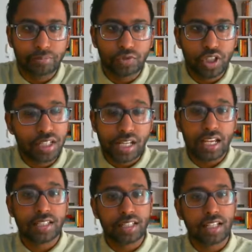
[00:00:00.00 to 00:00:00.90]
Just
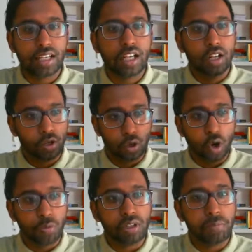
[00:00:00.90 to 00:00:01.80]
as the
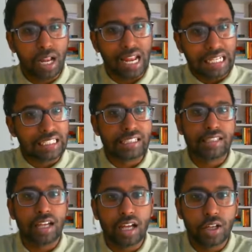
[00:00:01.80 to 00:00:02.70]
normal planets
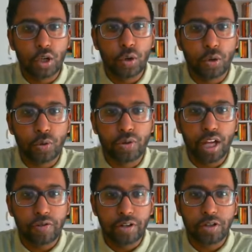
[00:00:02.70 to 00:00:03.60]
go through their
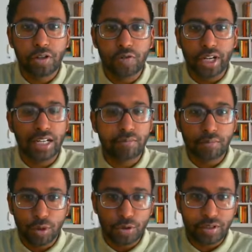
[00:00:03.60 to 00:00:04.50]
retrograde
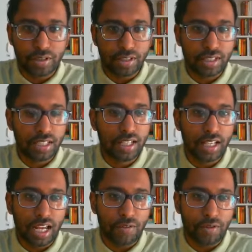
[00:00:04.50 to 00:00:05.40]
motions
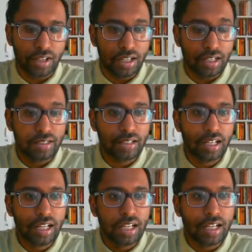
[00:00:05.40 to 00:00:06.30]
every year,
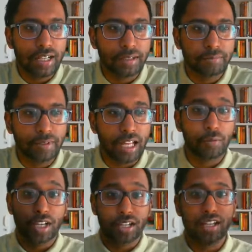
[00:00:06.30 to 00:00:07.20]
and
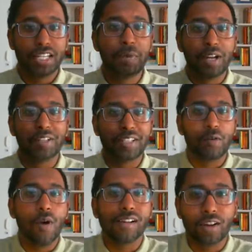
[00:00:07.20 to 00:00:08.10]
we are experiencing
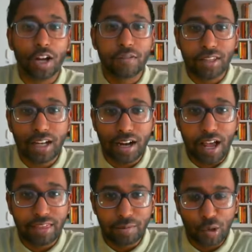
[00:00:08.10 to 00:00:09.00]
quite a lot of that
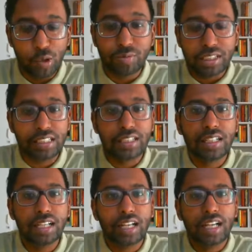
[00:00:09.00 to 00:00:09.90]
at the moment.
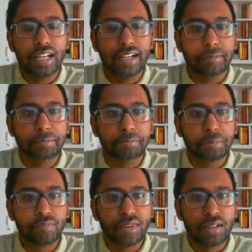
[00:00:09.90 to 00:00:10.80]

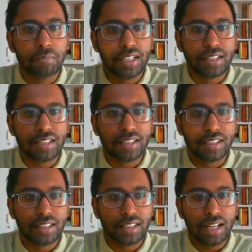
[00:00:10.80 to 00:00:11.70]
But
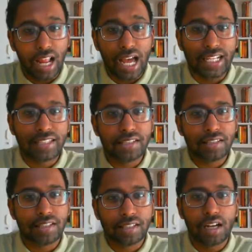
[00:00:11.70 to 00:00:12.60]
the lights, the
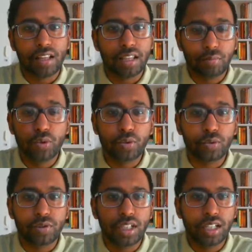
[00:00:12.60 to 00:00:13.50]
sun and the
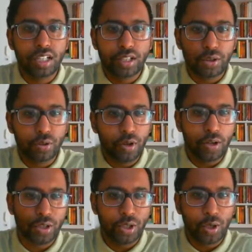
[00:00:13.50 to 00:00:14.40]
moon, do
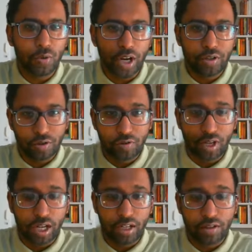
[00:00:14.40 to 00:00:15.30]
not go
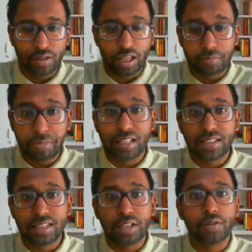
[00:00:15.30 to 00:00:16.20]
retrograde, or that means
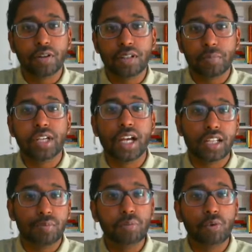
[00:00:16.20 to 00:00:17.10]
they do not appear to
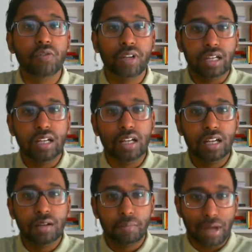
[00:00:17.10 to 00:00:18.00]
be moving
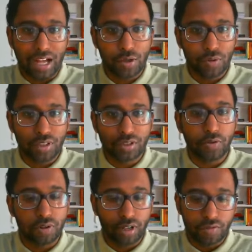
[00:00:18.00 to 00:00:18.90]
backwards
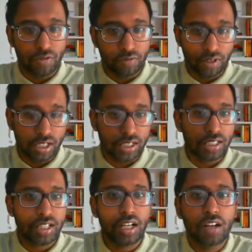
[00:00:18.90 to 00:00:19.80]
or in
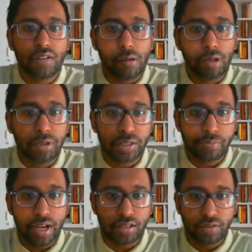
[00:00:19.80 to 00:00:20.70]
reverse from the
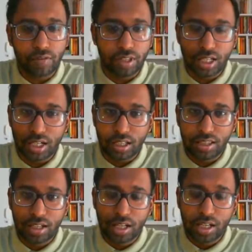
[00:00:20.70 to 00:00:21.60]
perspective of the Earth.
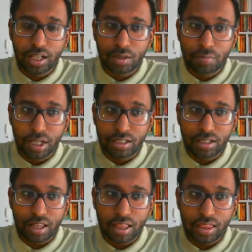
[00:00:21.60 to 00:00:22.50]
But
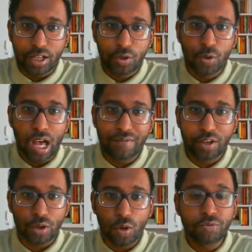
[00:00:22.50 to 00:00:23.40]
they do have
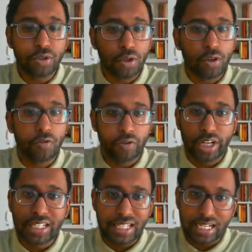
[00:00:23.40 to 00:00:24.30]
their own sort of
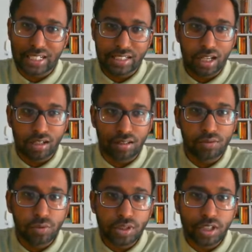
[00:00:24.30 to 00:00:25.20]
reset cycle,
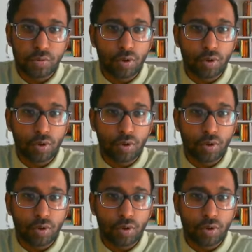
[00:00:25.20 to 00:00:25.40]
which is